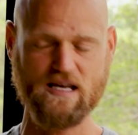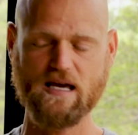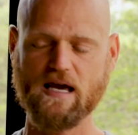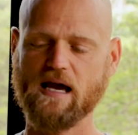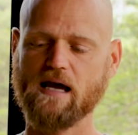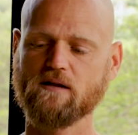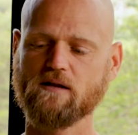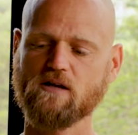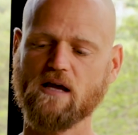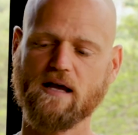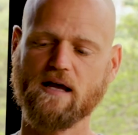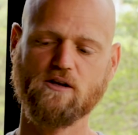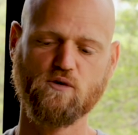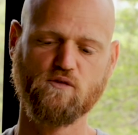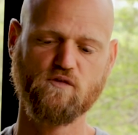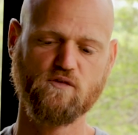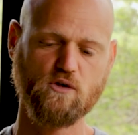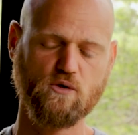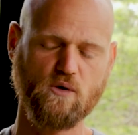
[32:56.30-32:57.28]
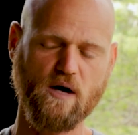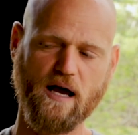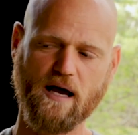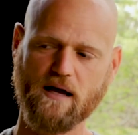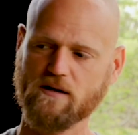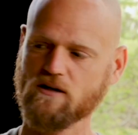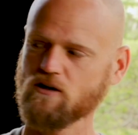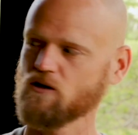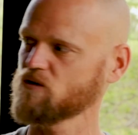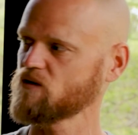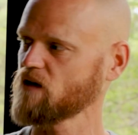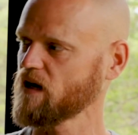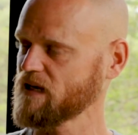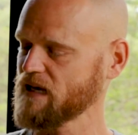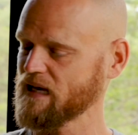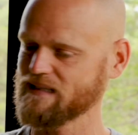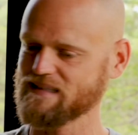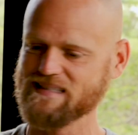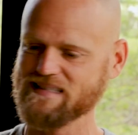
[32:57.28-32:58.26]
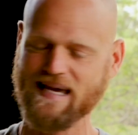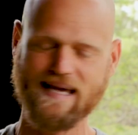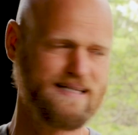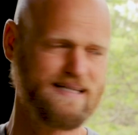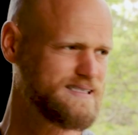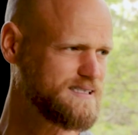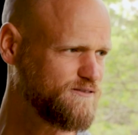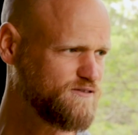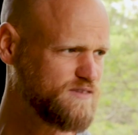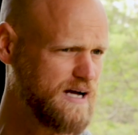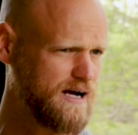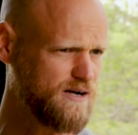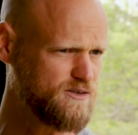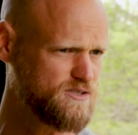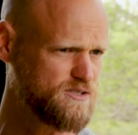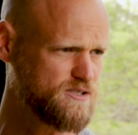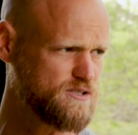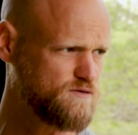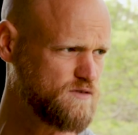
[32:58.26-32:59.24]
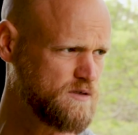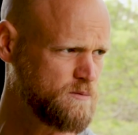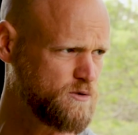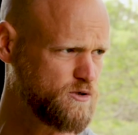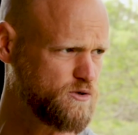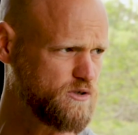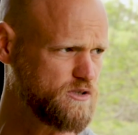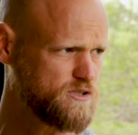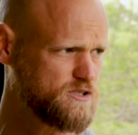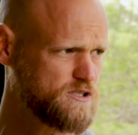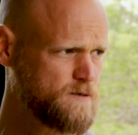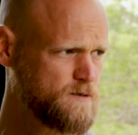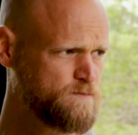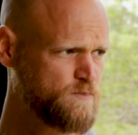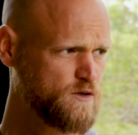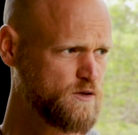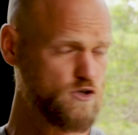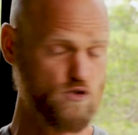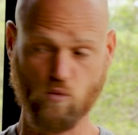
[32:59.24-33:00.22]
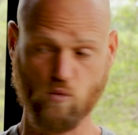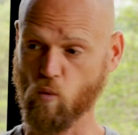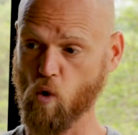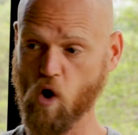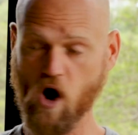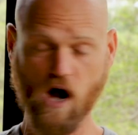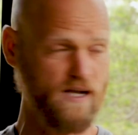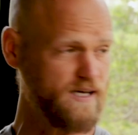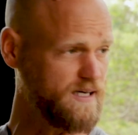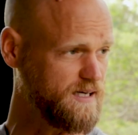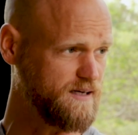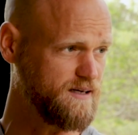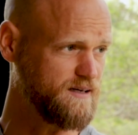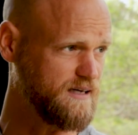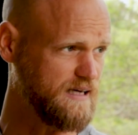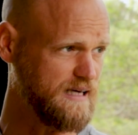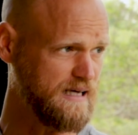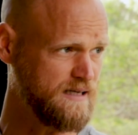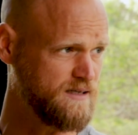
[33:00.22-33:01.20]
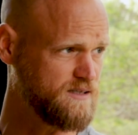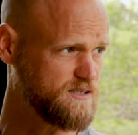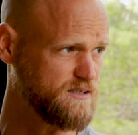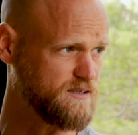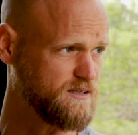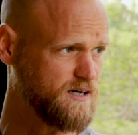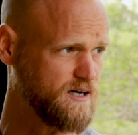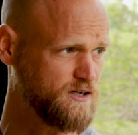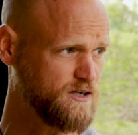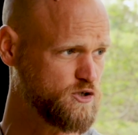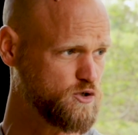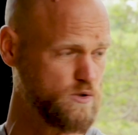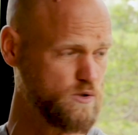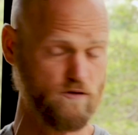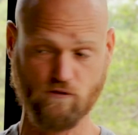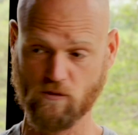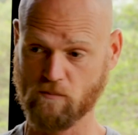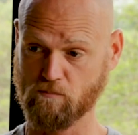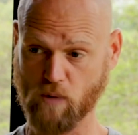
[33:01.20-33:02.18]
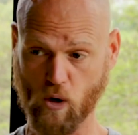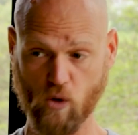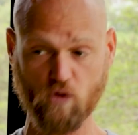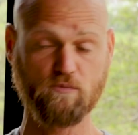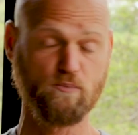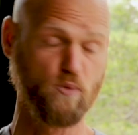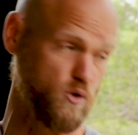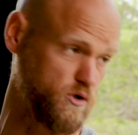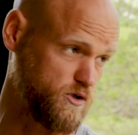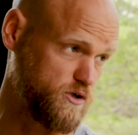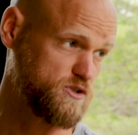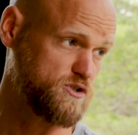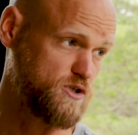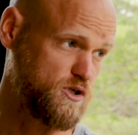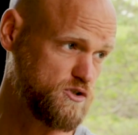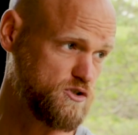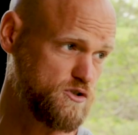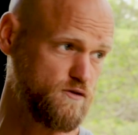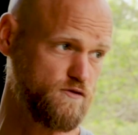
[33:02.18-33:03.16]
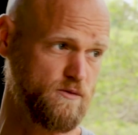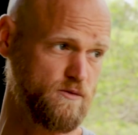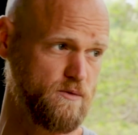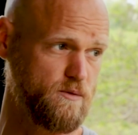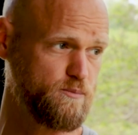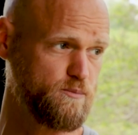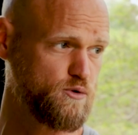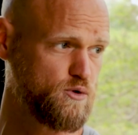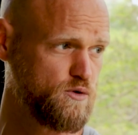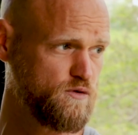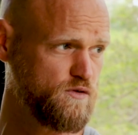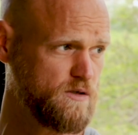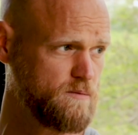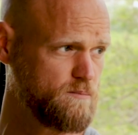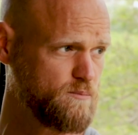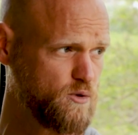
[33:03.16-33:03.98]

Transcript: and you had, again, tens of thousands of immigrants just walking into the country from both borders, also from the Peruvian